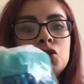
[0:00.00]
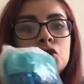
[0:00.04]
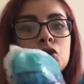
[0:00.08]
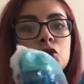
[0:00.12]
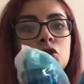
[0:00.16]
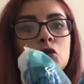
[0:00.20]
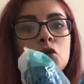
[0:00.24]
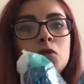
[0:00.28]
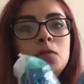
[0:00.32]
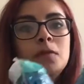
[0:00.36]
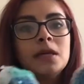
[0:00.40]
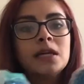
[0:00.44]
two
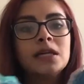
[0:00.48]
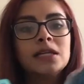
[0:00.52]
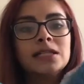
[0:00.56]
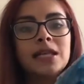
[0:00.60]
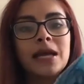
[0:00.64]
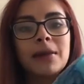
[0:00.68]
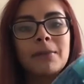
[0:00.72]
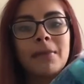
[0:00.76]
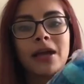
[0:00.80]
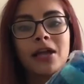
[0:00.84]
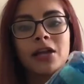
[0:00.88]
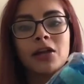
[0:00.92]
because
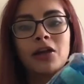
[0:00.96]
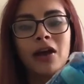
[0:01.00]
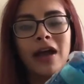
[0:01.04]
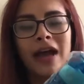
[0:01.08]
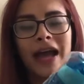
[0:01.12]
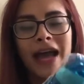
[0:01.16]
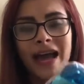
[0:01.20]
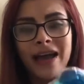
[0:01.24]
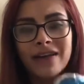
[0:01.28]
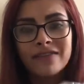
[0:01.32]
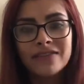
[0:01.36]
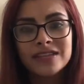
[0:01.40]
I might not
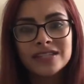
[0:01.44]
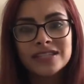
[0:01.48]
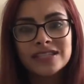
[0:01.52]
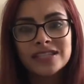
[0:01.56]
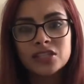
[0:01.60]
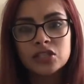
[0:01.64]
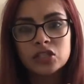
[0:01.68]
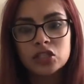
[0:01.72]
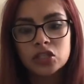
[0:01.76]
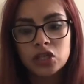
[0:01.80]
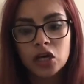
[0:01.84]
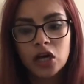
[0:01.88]
have this
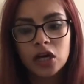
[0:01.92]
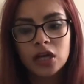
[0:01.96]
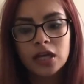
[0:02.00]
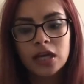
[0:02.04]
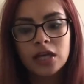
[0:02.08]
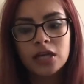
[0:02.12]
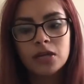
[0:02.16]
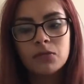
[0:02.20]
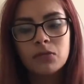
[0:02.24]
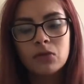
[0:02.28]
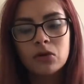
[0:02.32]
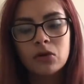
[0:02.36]
in stock
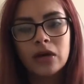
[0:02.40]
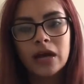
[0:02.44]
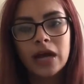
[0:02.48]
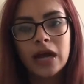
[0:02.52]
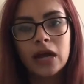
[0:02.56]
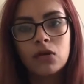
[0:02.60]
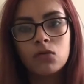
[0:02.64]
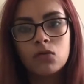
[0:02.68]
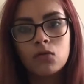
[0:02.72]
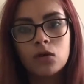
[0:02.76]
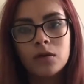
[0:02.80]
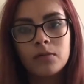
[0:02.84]
anymore
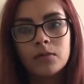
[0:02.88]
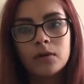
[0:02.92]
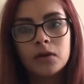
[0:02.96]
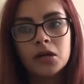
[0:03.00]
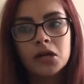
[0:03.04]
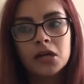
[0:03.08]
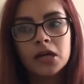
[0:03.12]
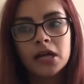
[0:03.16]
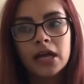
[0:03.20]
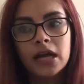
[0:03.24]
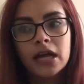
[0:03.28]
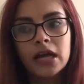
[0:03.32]
at
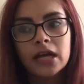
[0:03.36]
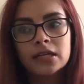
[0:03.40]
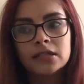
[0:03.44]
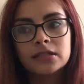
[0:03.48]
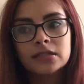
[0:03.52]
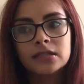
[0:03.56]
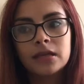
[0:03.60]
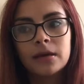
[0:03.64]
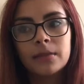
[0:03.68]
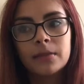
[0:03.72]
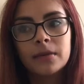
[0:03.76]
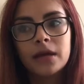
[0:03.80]
Walmart,
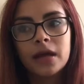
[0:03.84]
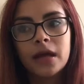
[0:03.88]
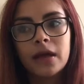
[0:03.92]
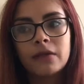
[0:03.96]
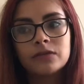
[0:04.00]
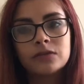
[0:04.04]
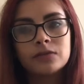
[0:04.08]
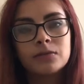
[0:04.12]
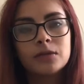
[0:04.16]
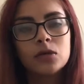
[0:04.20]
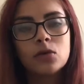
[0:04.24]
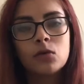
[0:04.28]
and I'm gonna
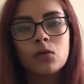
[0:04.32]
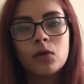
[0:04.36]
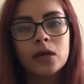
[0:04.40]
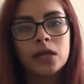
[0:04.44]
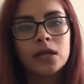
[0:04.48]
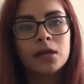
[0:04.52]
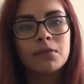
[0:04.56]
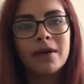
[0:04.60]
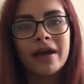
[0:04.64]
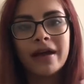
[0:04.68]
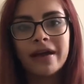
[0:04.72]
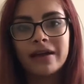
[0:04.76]
have to be
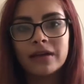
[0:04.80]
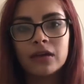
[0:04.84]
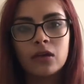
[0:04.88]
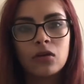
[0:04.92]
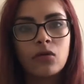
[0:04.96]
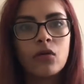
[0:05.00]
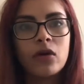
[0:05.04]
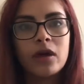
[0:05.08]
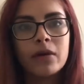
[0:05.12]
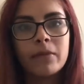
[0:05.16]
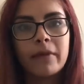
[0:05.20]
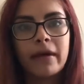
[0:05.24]
going back,
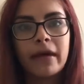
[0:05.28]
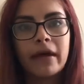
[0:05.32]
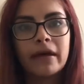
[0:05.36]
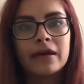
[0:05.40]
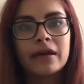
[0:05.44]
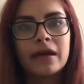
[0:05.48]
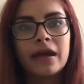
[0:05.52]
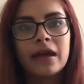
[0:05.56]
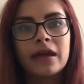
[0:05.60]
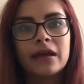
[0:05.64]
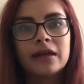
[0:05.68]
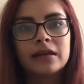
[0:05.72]

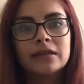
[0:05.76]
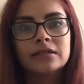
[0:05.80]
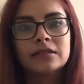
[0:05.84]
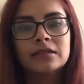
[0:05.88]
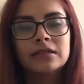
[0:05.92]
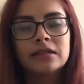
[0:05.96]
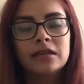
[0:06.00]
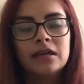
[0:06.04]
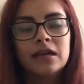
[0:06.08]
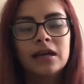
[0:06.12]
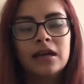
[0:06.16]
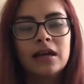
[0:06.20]
and
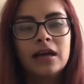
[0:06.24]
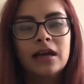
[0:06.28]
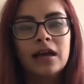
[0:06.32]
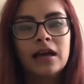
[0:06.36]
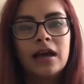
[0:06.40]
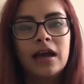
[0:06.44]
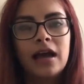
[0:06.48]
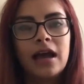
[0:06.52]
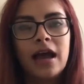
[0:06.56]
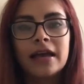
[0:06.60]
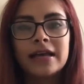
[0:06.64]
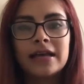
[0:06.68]

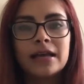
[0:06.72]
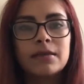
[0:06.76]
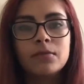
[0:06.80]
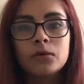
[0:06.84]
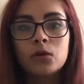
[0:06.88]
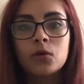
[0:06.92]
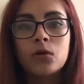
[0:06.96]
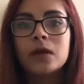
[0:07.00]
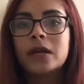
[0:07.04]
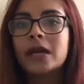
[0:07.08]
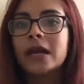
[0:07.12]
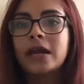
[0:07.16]
I can't be
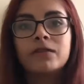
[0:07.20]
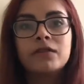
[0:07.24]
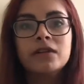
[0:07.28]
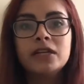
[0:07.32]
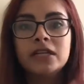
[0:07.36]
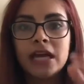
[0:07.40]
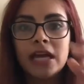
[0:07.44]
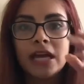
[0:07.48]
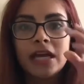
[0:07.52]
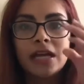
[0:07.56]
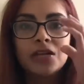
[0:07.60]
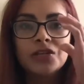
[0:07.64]
going every
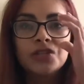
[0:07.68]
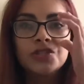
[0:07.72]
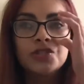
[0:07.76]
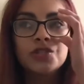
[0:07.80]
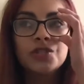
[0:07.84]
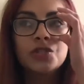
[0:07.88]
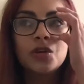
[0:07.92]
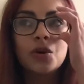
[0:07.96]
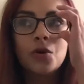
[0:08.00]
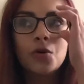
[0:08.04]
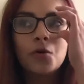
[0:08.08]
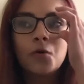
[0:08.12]
day,
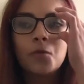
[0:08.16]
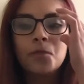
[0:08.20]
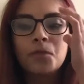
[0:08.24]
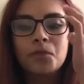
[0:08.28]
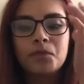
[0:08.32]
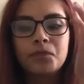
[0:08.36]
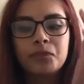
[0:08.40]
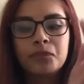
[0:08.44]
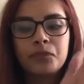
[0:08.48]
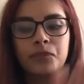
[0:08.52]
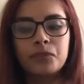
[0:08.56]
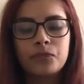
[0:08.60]
so
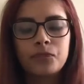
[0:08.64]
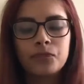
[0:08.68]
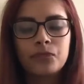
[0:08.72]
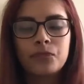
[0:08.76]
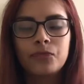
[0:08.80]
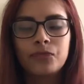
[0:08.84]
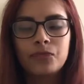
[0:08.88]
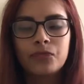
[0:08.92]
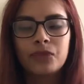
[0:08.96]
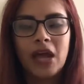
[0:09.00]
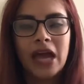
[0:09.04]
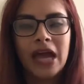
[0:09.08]

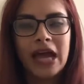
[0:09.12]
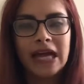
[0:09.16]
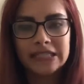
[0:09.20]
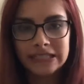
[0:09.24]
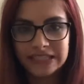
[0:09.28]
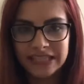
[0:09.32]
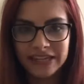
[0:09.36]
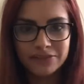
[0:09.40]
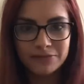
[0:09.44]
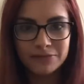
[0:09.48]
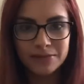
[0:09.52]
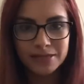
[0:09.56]
I
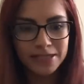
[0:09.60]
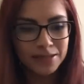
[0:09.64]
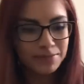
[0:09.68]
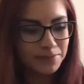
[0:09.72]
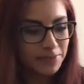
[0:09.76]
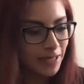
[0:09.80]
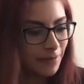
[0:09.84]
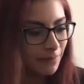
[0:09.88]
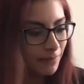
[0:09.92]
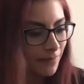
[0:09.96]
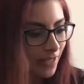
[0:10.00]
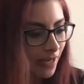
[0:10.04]
saved me some
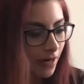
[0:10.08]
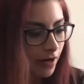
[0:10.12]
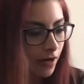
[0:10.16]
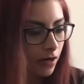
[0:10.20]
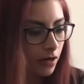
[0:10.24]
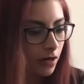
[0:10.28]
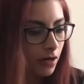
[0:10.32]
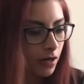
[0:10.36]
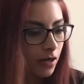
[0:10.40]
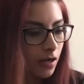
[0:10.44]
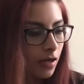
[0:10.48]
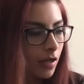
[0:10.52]
time
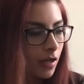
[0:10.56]
there.